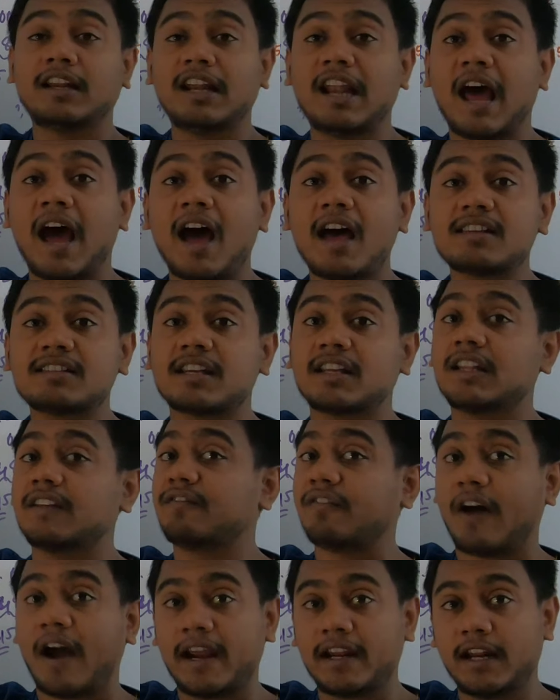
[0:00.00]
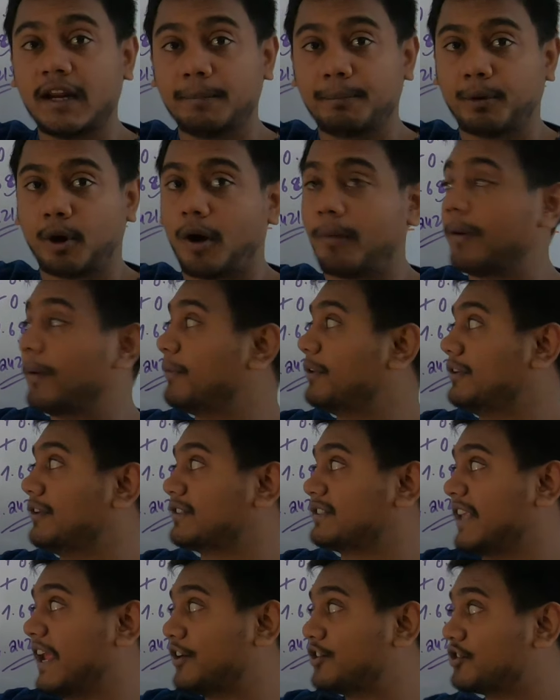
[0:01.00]
last and the final problem in
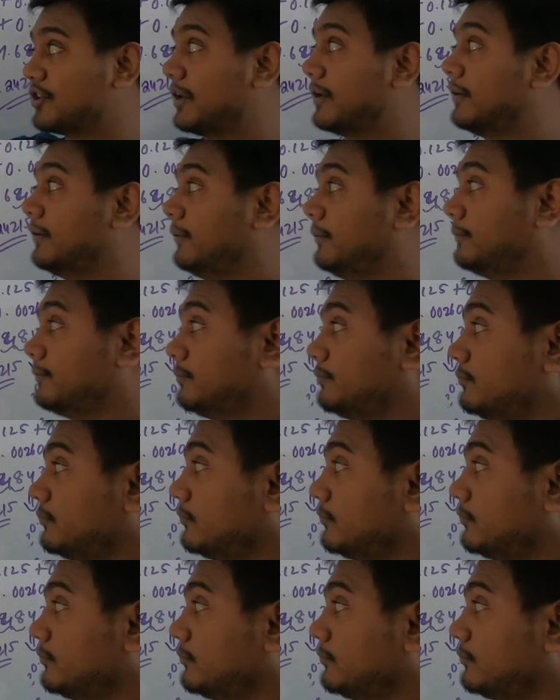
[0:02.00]
this section.